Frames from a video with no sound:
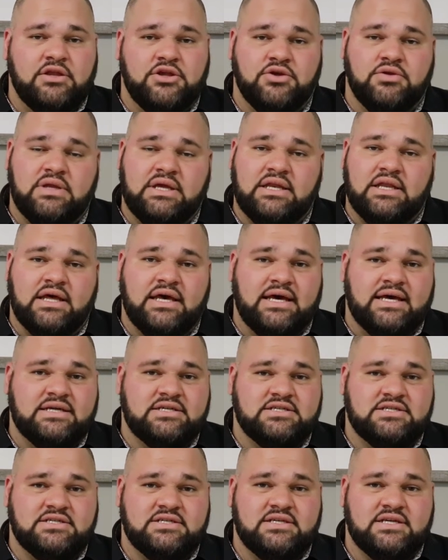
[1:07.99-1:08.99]
You need
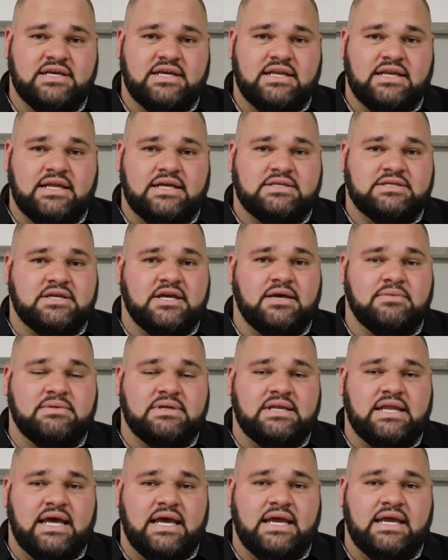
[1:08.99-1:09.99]
us. Let's come
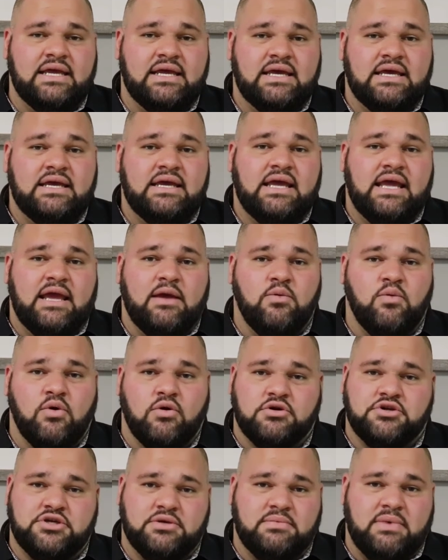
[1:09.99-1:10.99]
today and
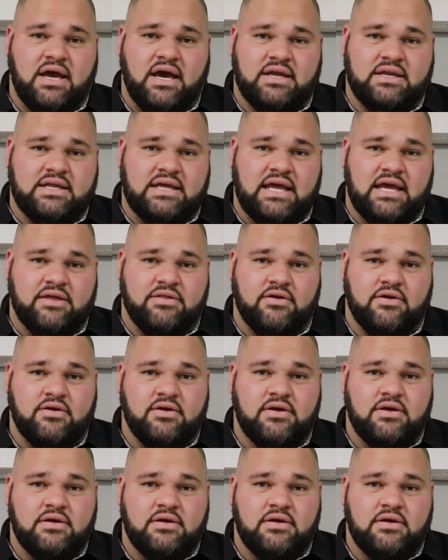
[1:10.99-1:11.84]
worship God together.